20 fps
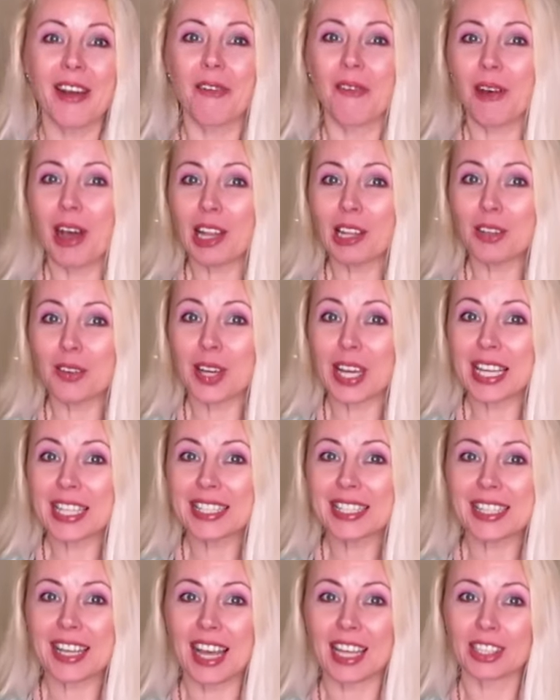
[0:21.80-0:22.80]
follow
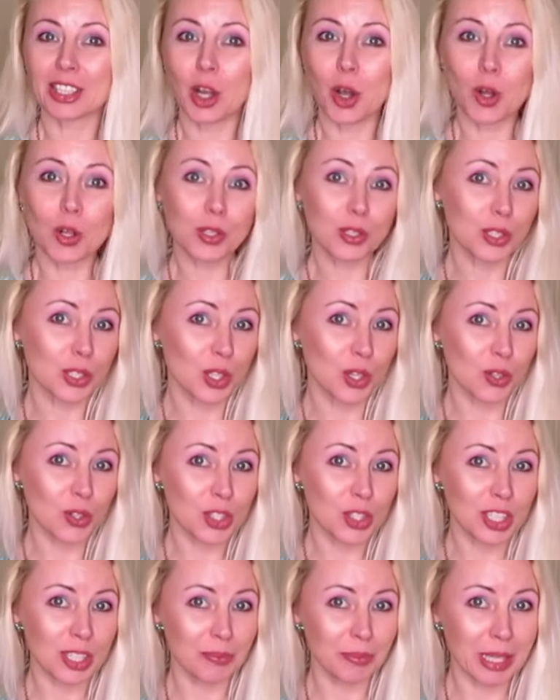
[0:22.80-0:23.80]
us on all
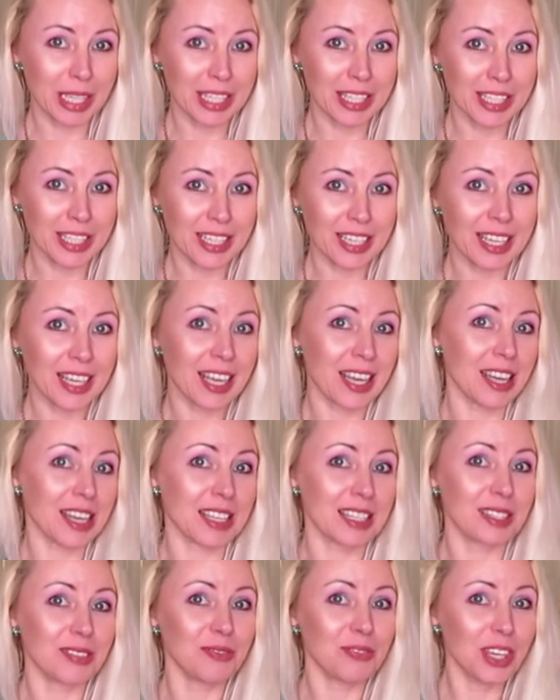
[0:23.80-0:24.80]
social media
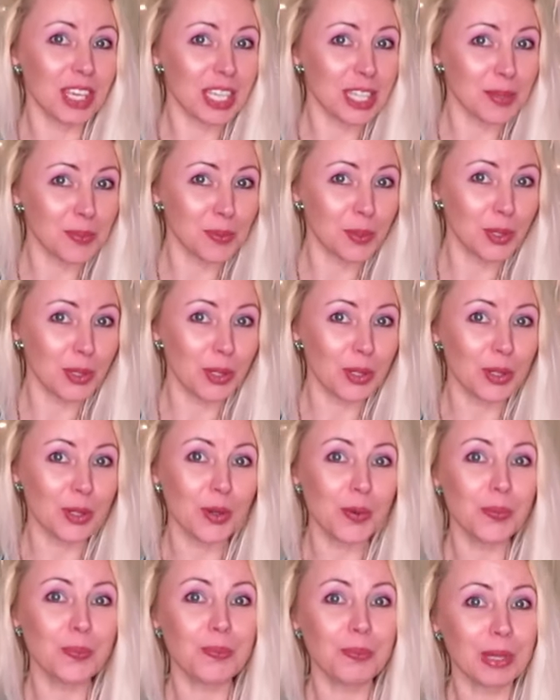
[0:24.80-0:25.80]
as Facebook
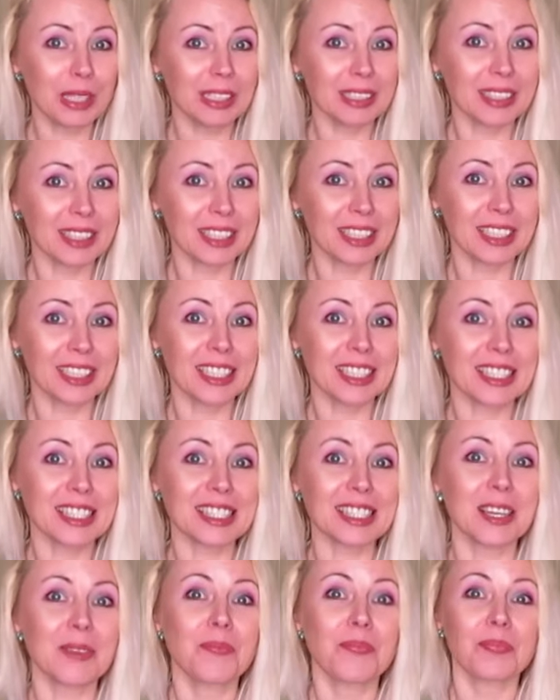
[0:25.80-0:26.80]
group, Pinterest,
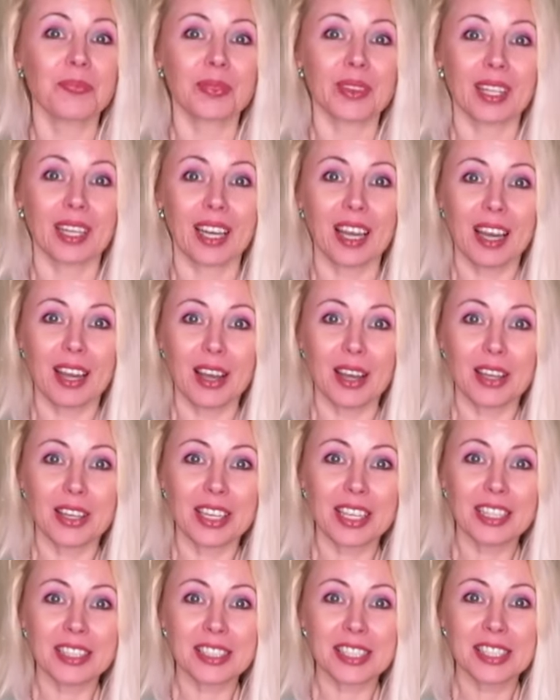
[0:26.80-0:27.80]
uh,
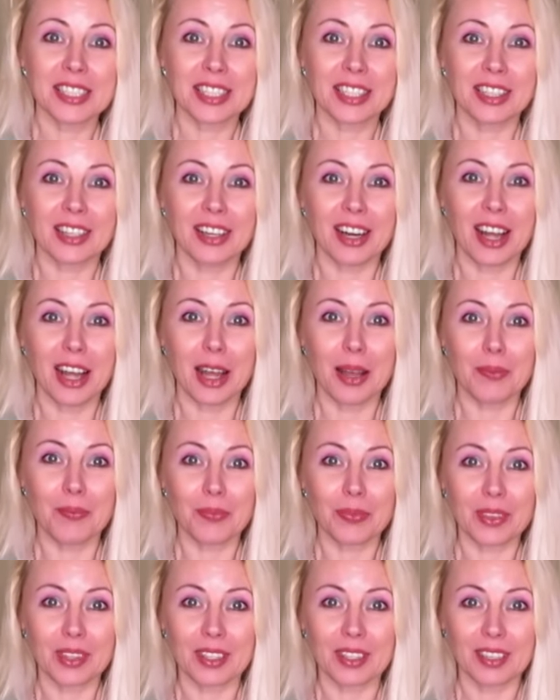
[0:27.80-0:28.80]

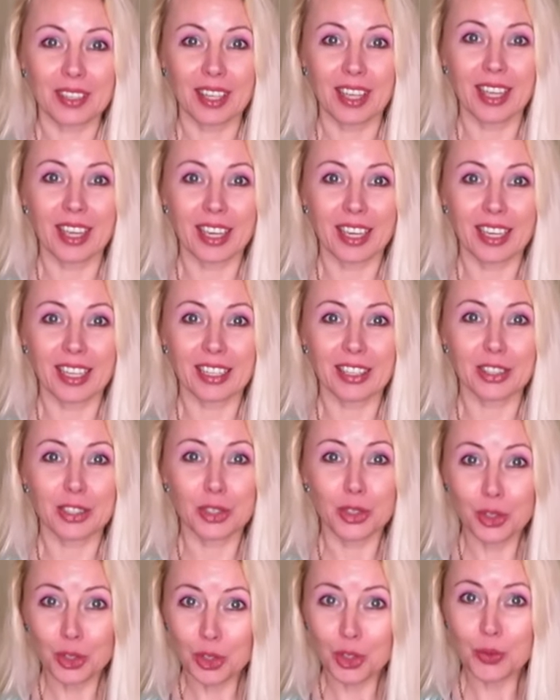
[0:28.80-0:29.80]
Instagram, and
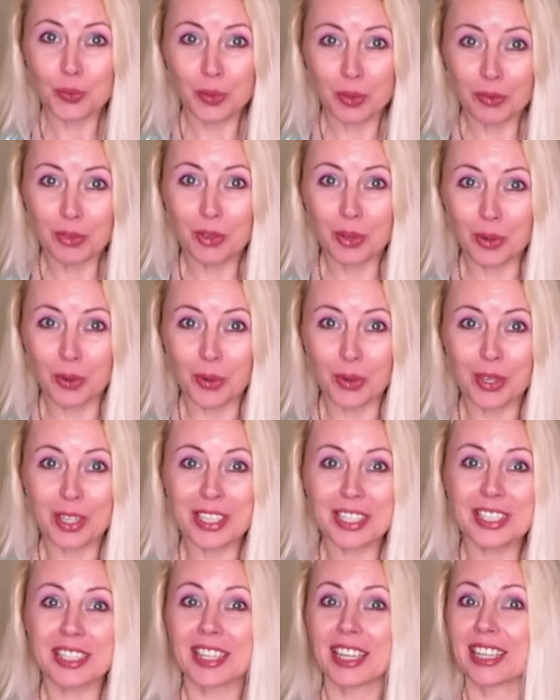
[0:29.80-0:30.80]
YouTube of
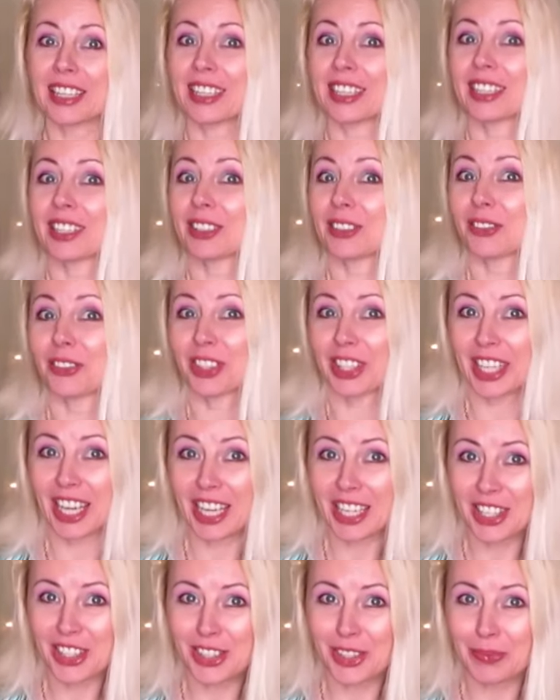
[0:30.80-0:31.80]
course hit the
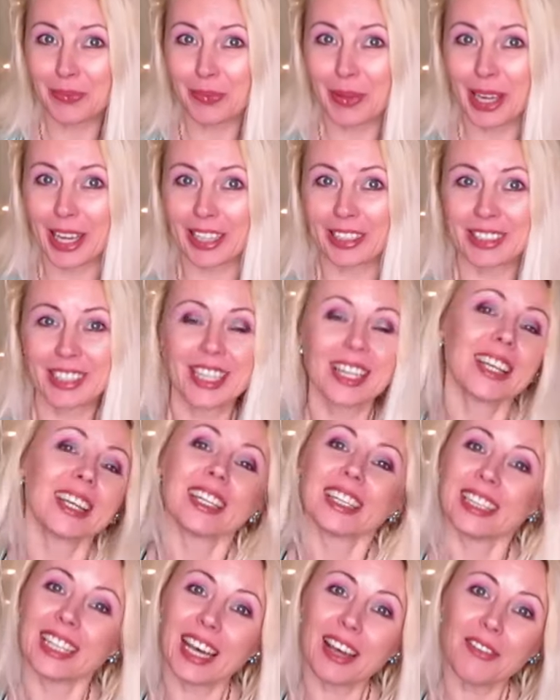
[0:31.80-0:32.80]
notification bell
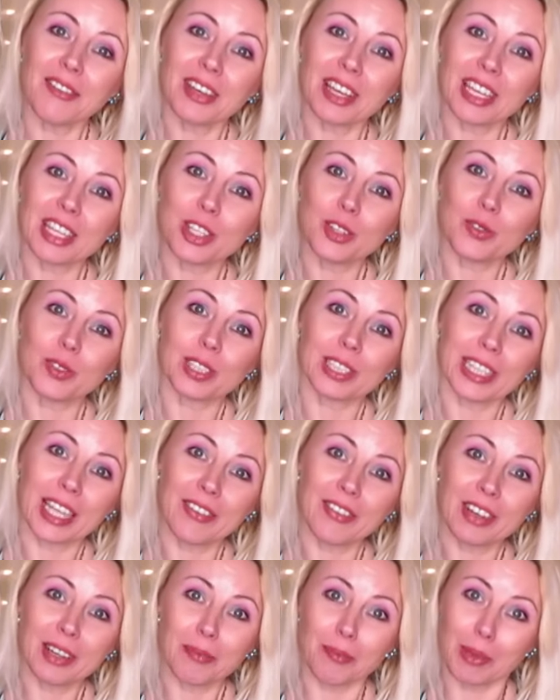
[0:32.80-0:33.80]
that way you will
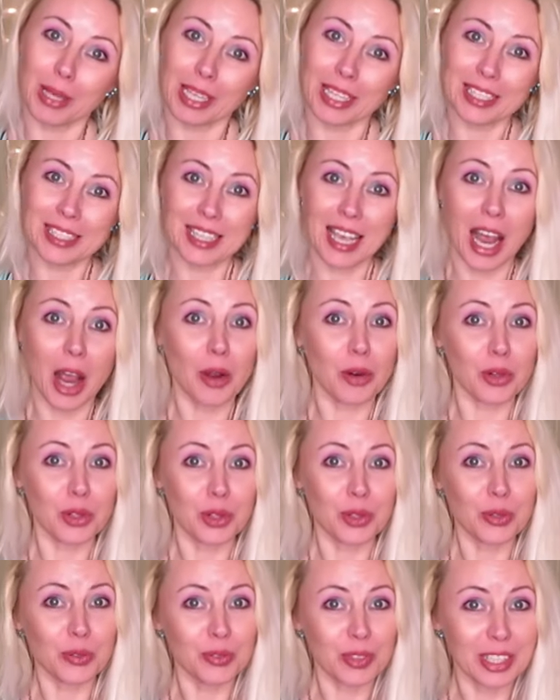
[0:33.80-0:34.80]
never miss our
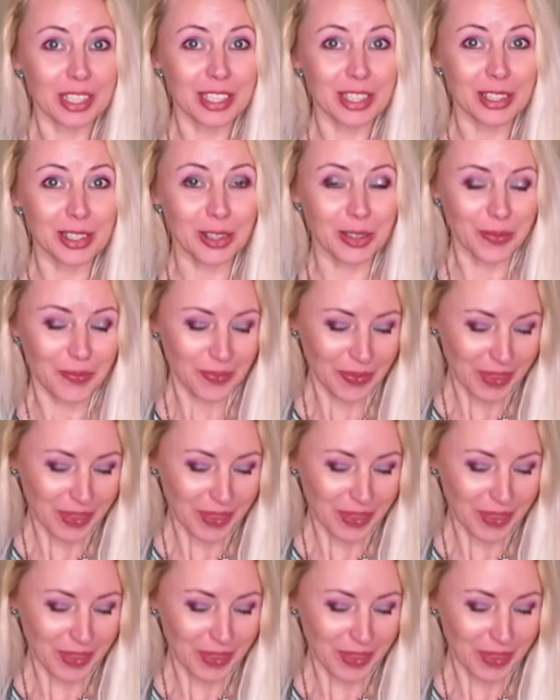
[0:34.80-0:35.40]
new video